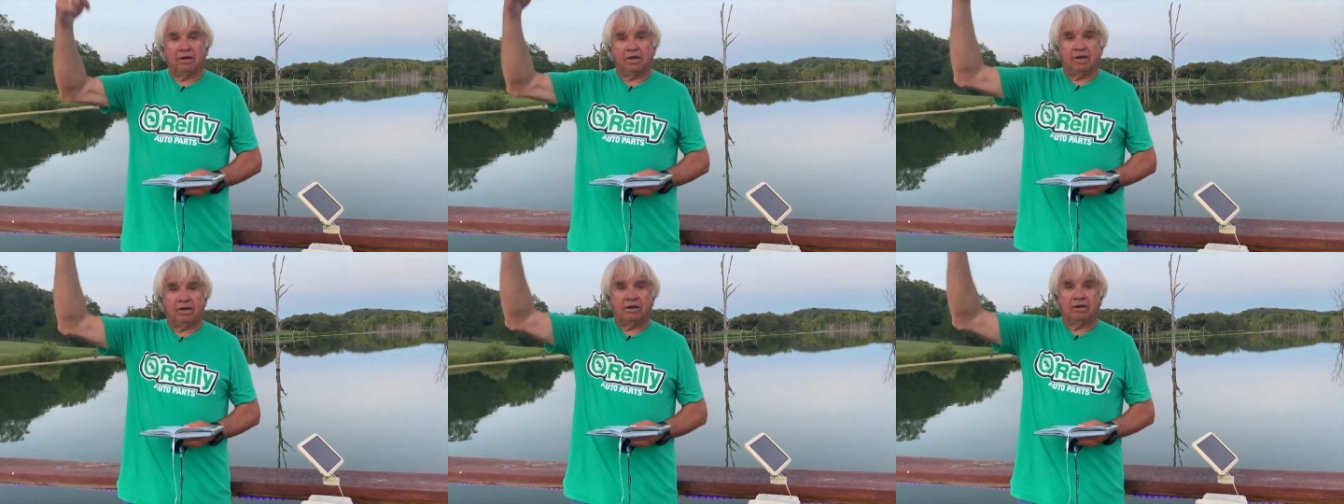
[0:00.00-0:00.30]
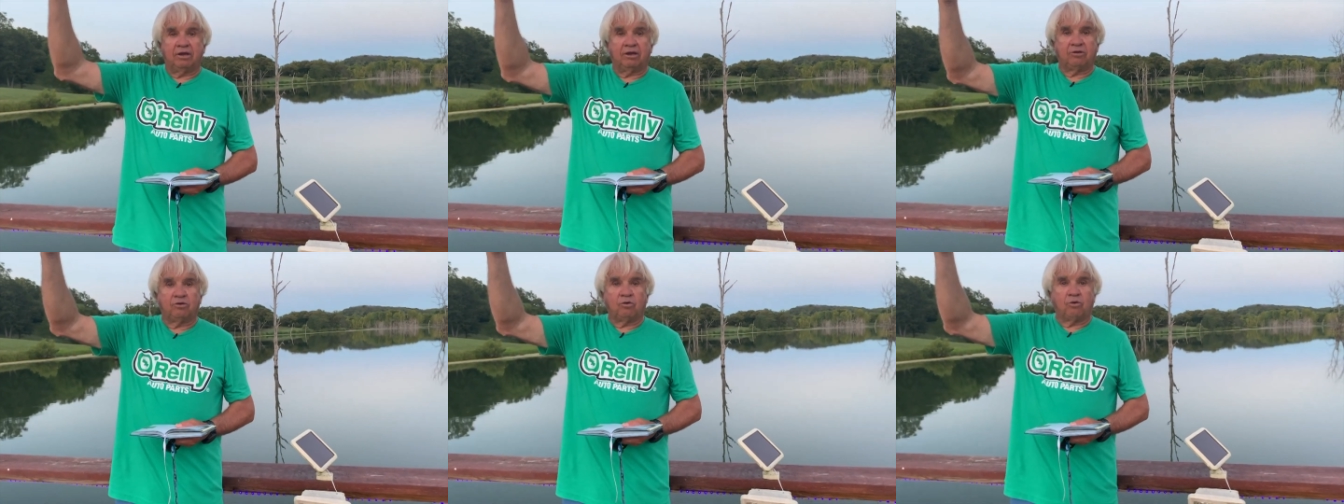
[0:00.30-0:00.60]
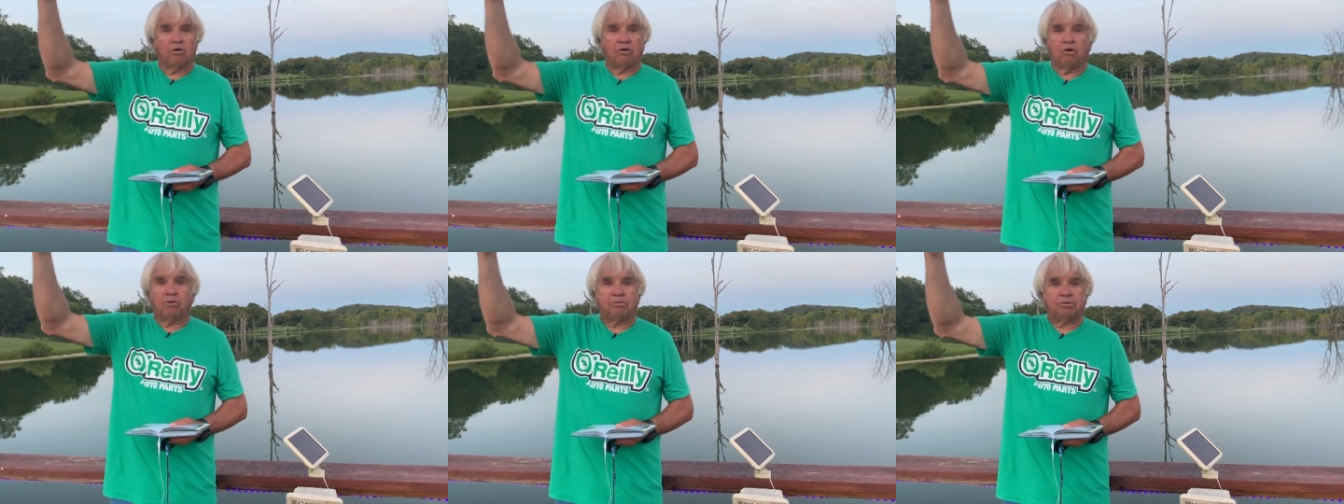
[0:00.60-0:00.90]
and a
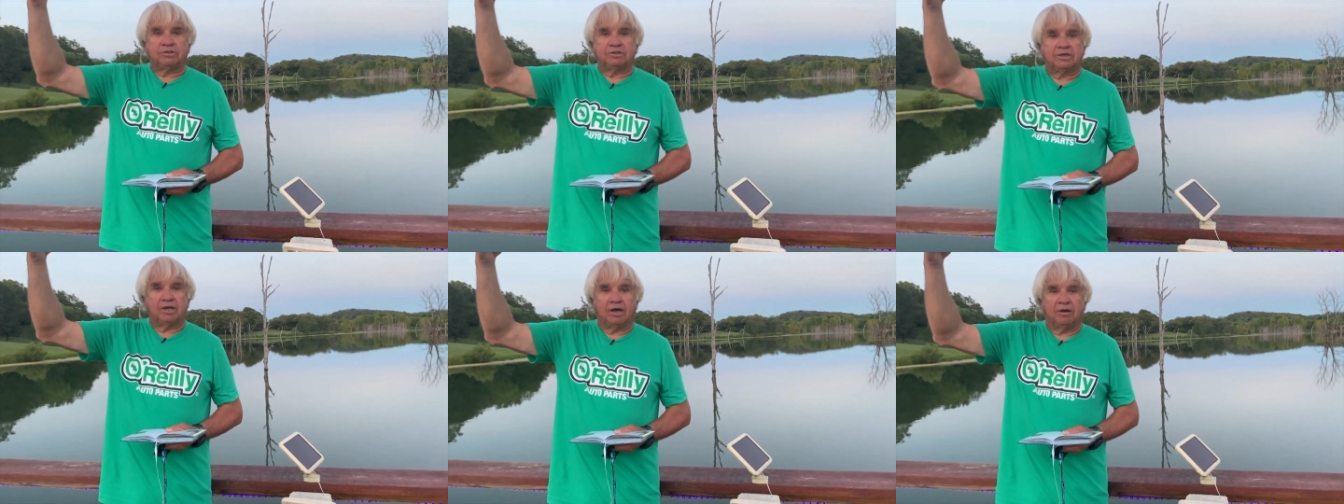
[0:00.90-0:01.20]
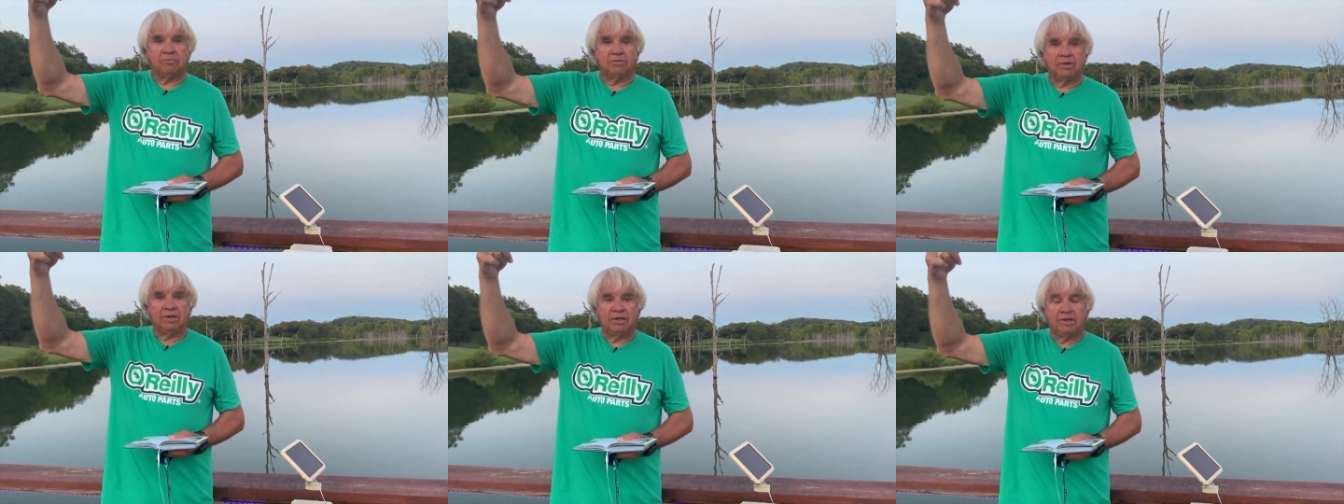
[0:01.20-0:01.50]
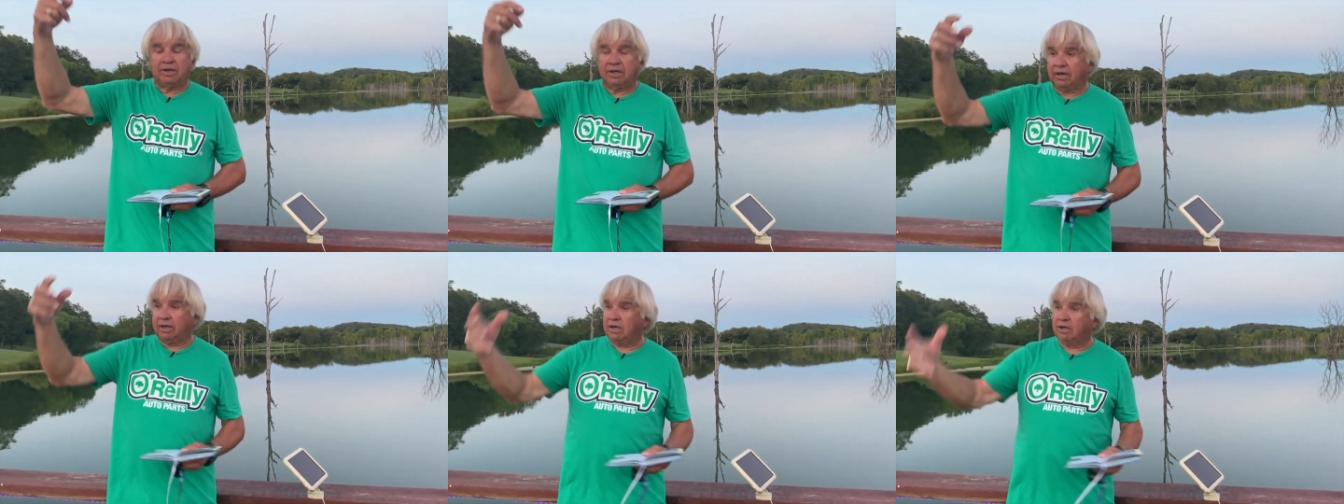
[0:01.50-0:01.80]
door opens up.
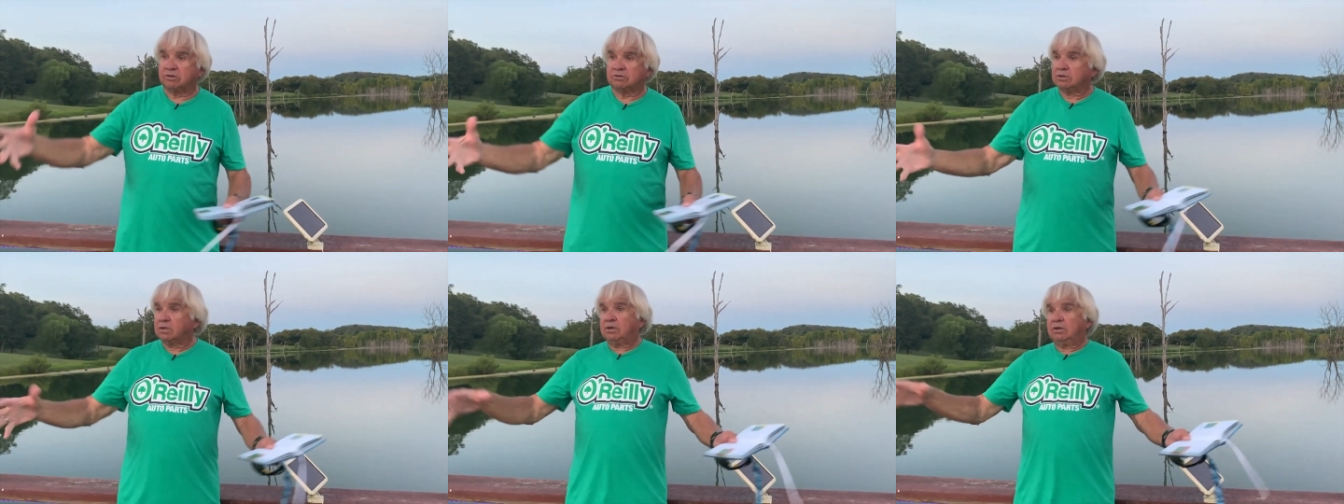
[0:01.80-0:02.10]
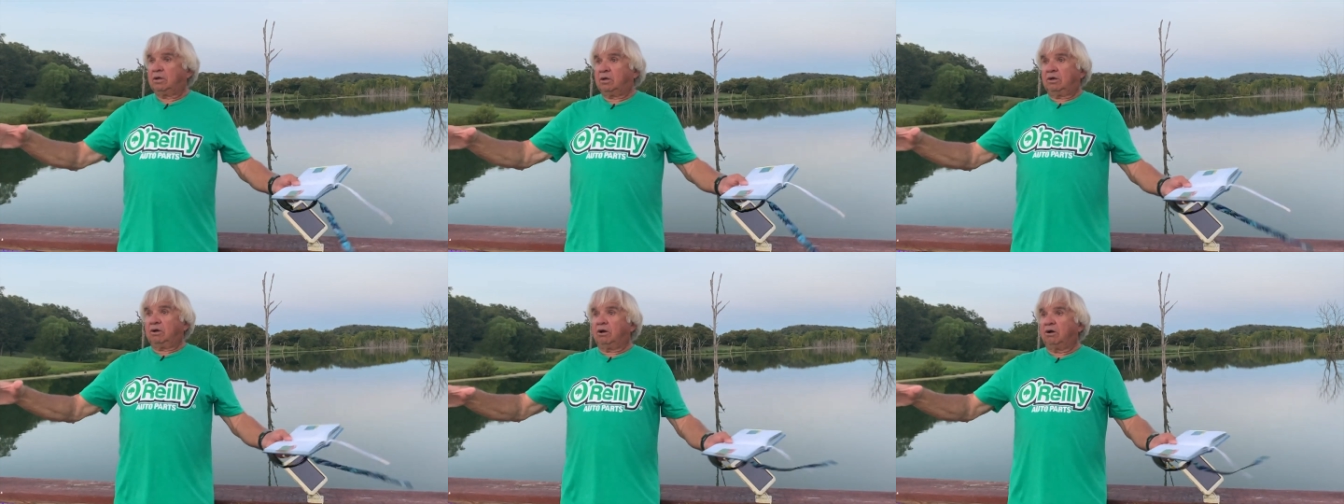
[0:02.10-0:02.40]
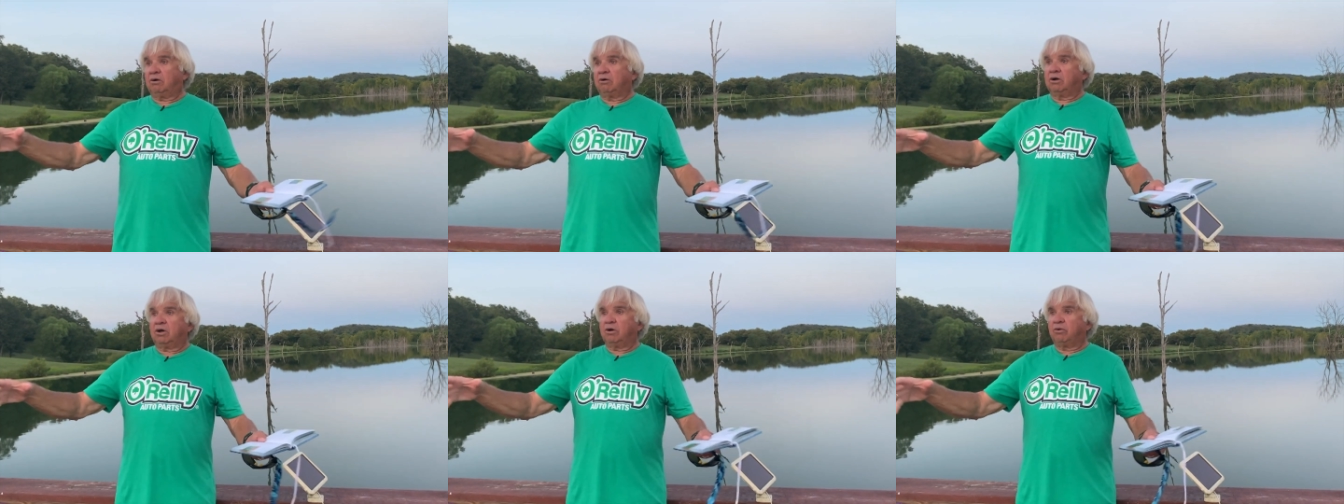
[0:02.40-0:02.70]
And he goes,
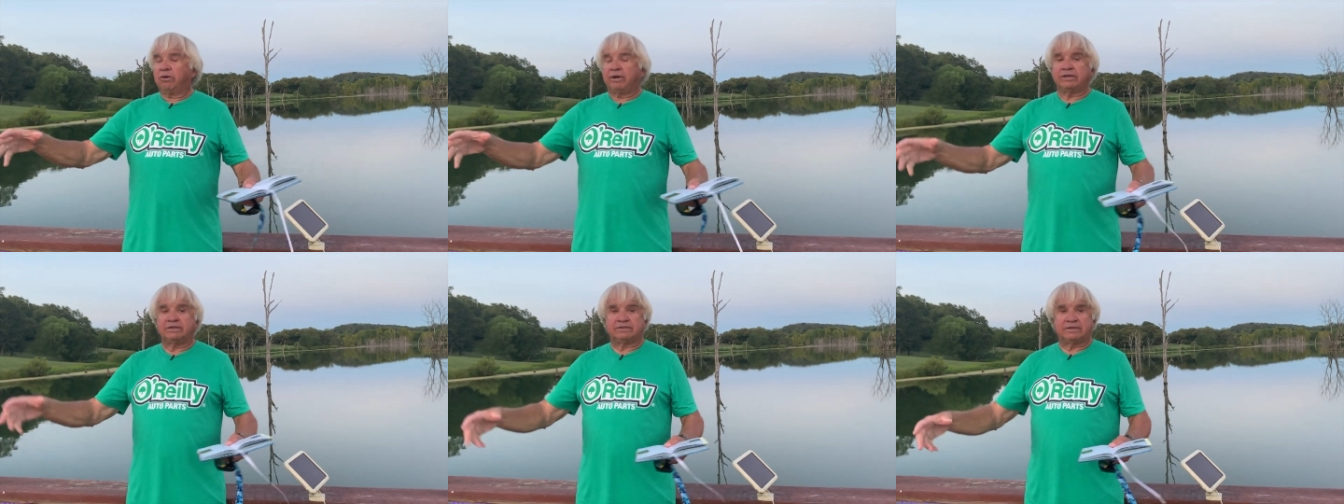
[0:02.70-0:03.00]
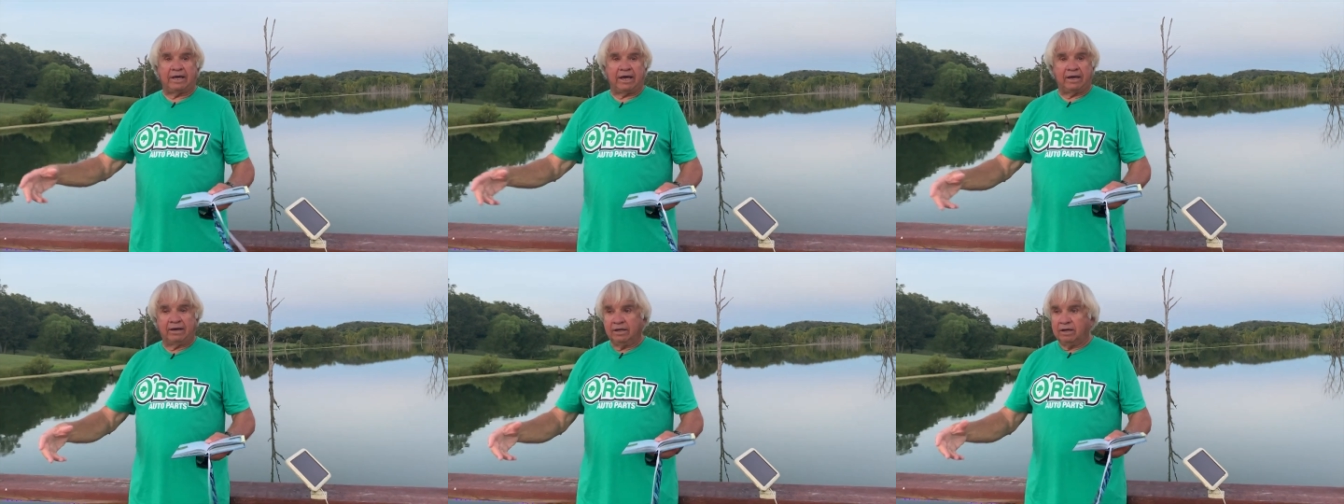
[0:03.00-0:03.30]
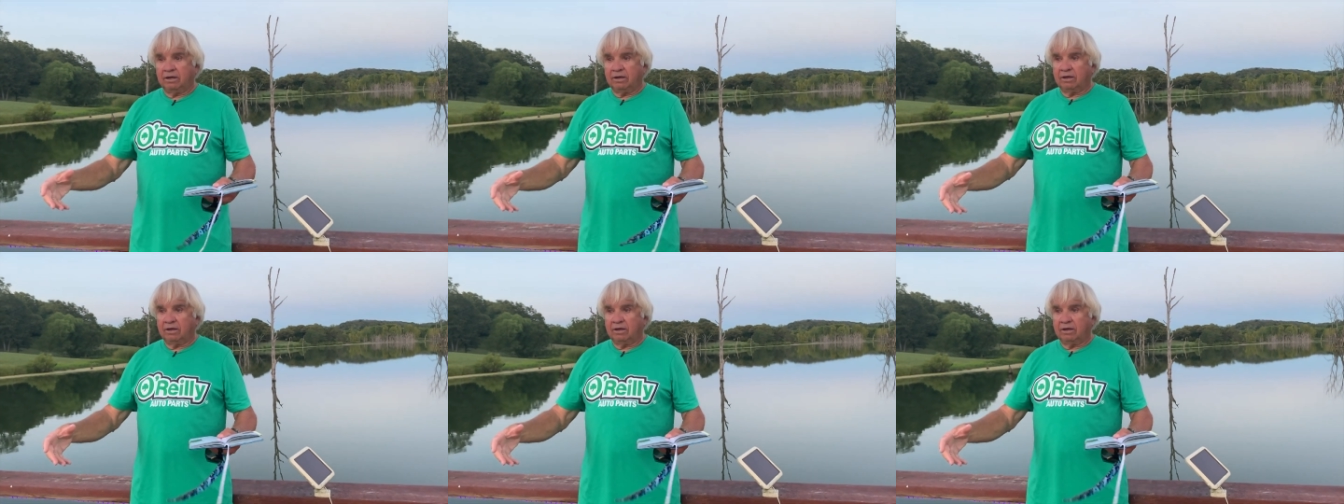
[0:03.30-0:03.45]
oh, what is that?